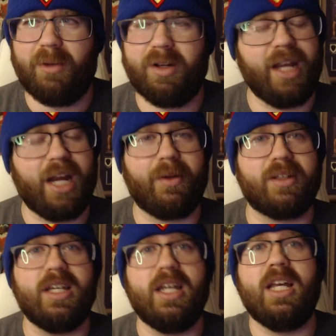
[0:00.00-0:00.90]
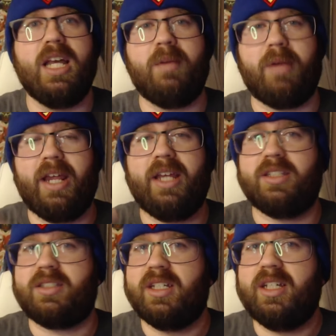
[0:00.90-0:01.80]
one. Anyways. But
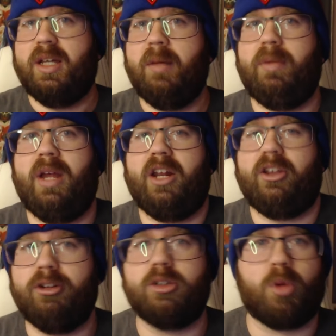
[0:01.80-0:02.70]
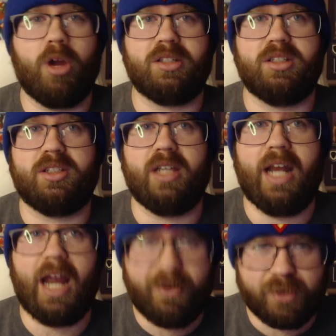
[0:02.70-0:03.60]
he's been a huge presence
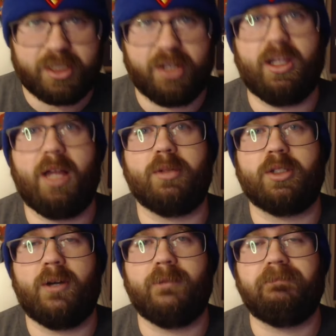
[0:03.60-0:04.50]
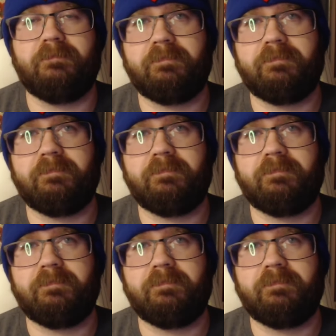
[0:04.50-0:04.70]
in every single episode.